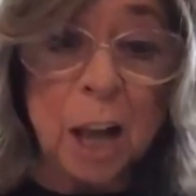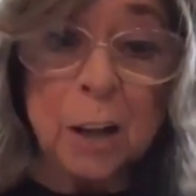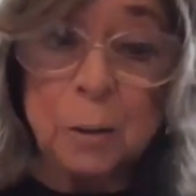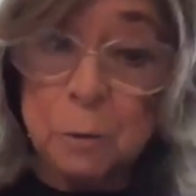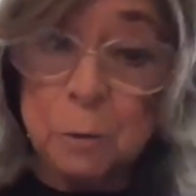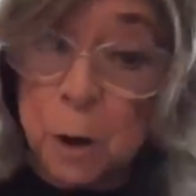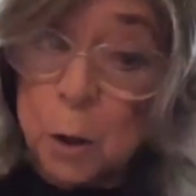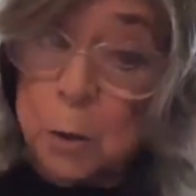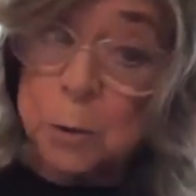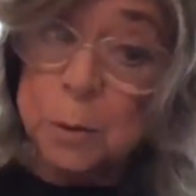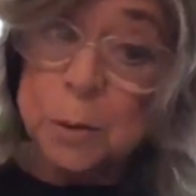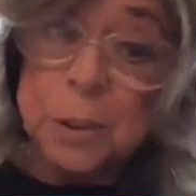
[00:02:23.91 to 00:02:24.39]

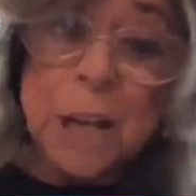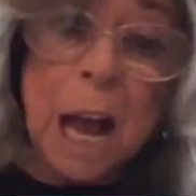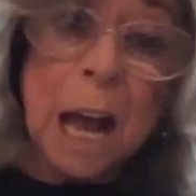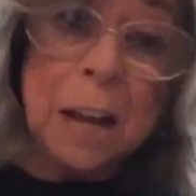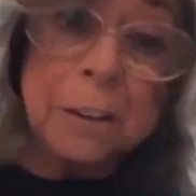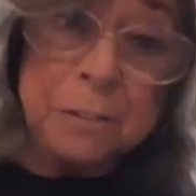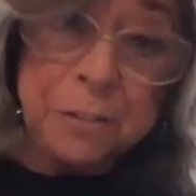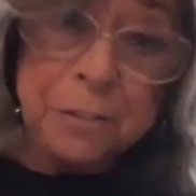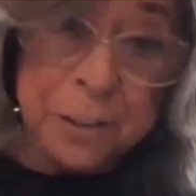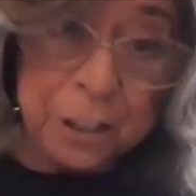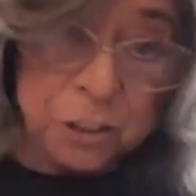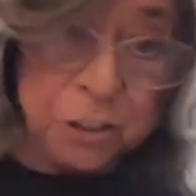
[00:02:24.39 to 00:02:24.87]
wrote
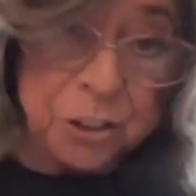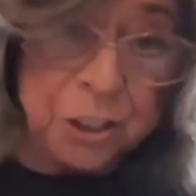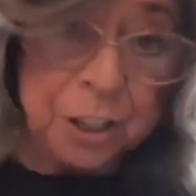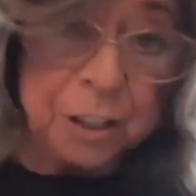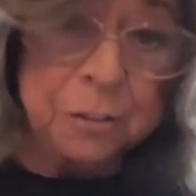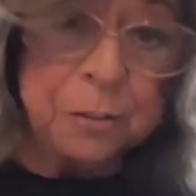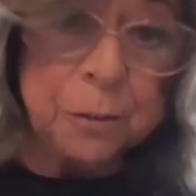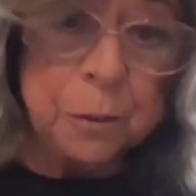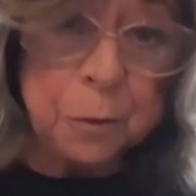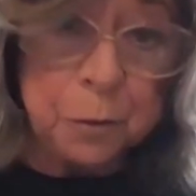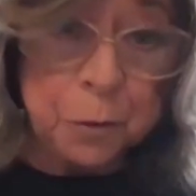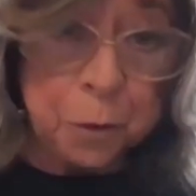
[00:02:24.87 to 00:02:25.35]

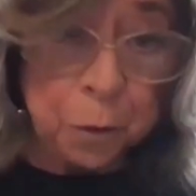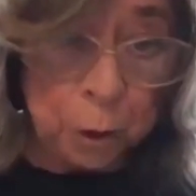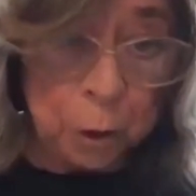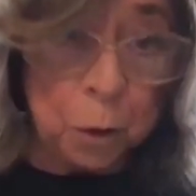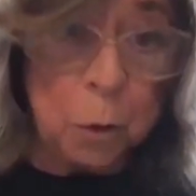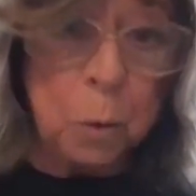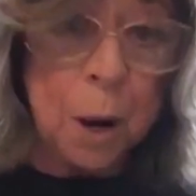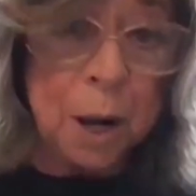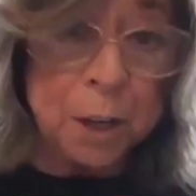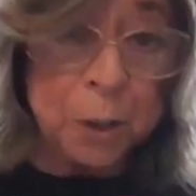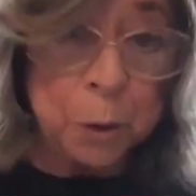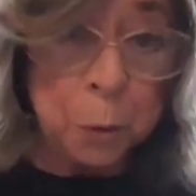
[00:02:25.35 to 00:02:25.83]
nonfiction for
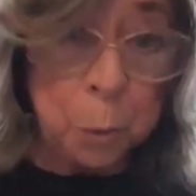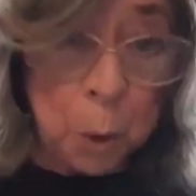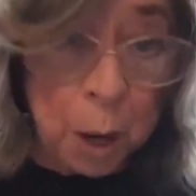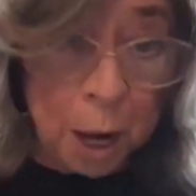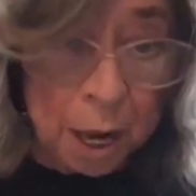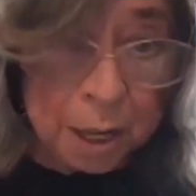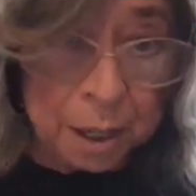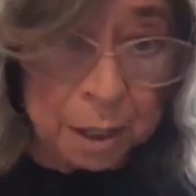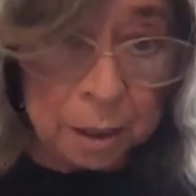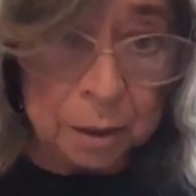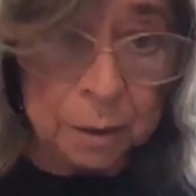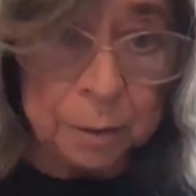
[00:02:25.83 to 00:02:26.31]
quite a
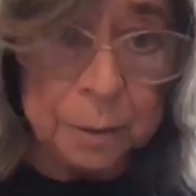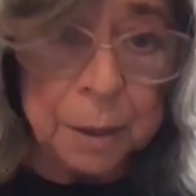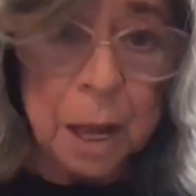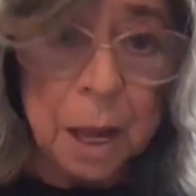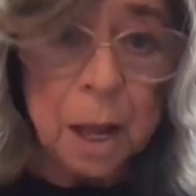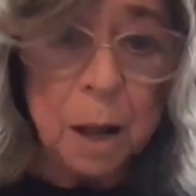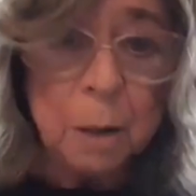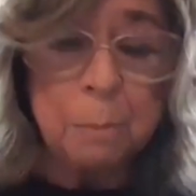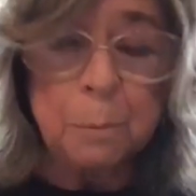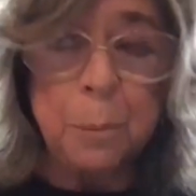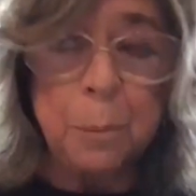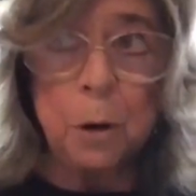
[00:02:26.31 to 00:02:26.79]
while,
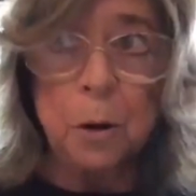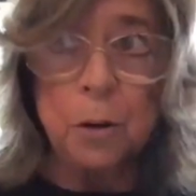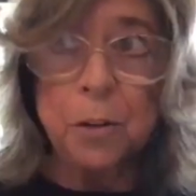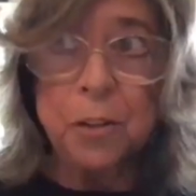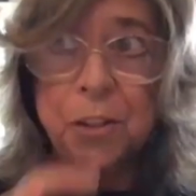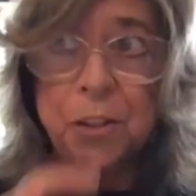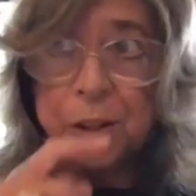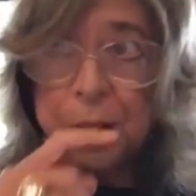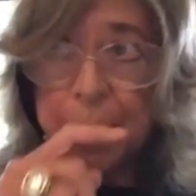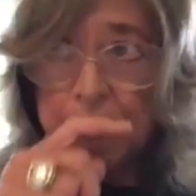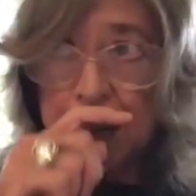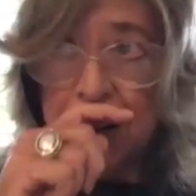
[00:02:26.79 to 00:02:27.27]
both
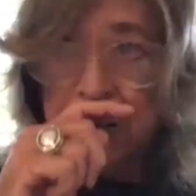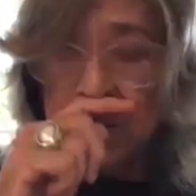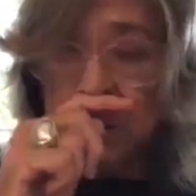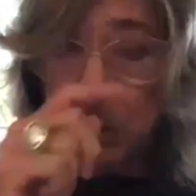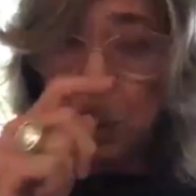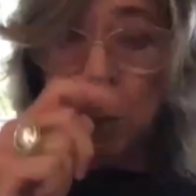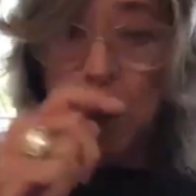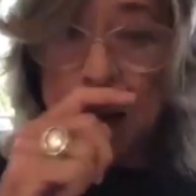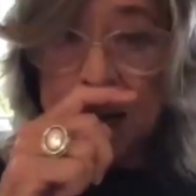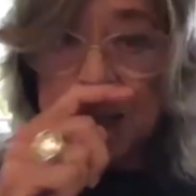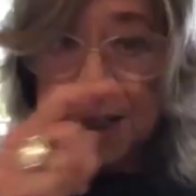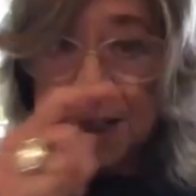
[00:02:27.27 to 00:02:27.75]
in the
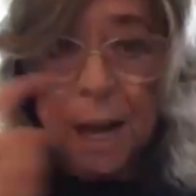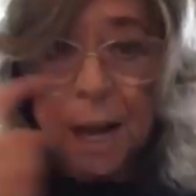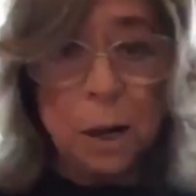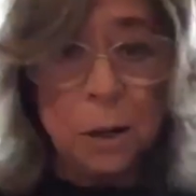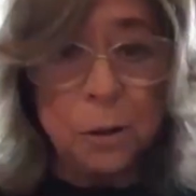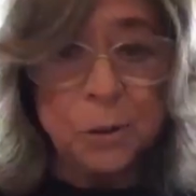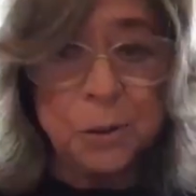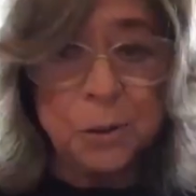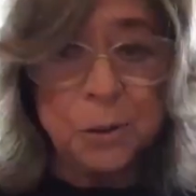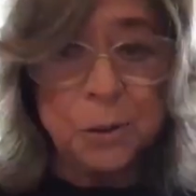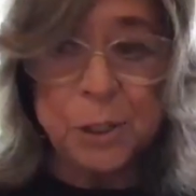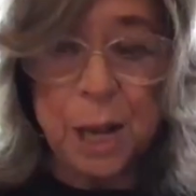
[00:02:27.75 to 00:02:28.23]
White
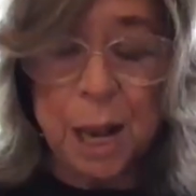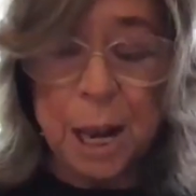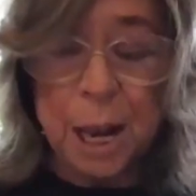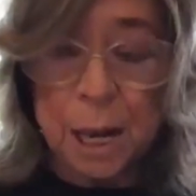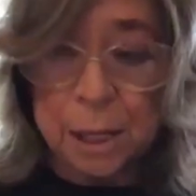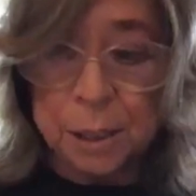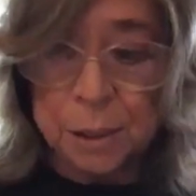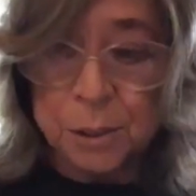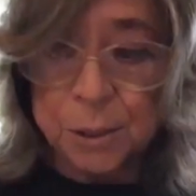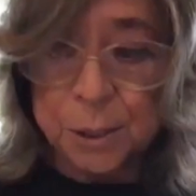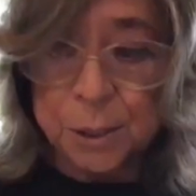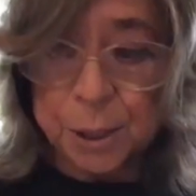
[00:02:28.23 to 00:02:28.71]
House
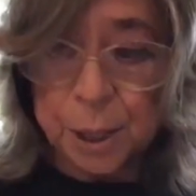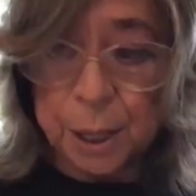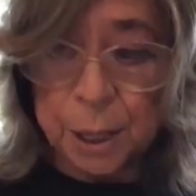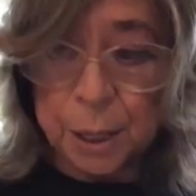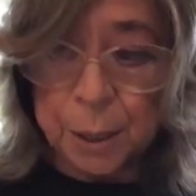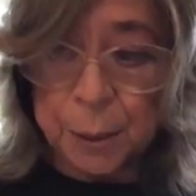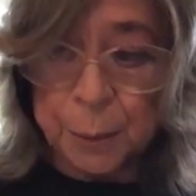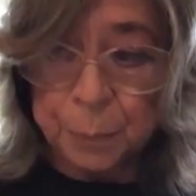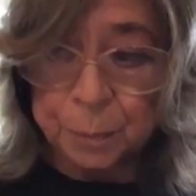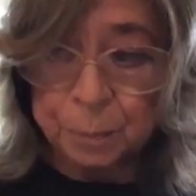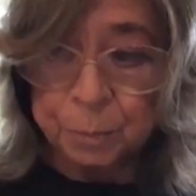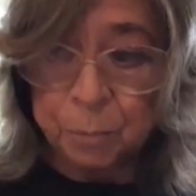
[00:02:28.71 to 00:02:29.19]
and
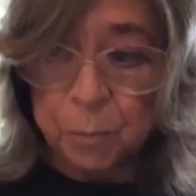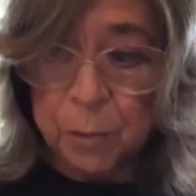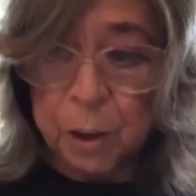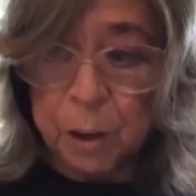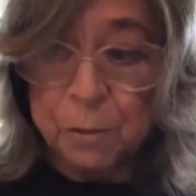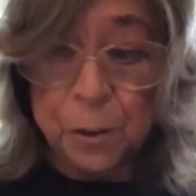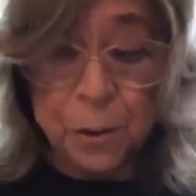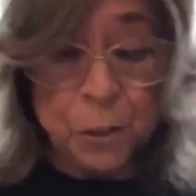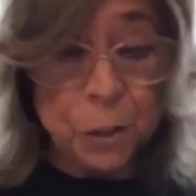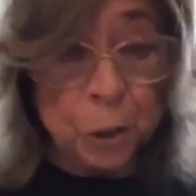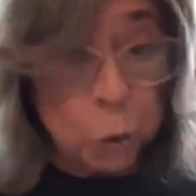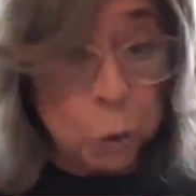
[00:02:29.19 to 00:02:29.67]

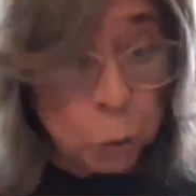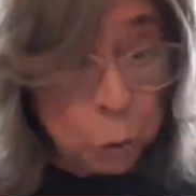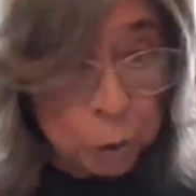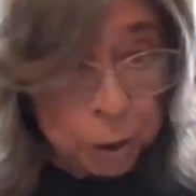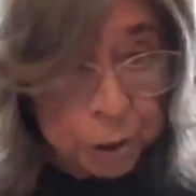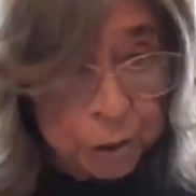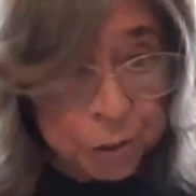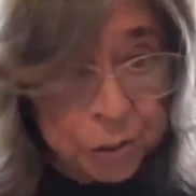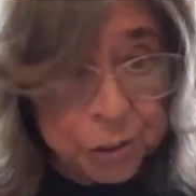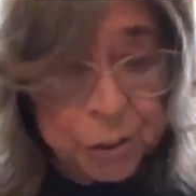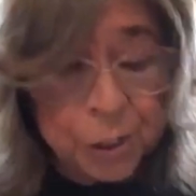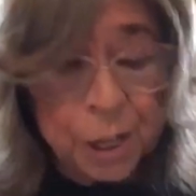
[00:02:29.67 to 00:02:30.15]
for the
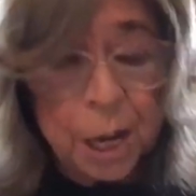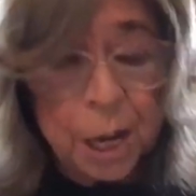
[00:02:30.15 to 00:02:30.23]
Gores,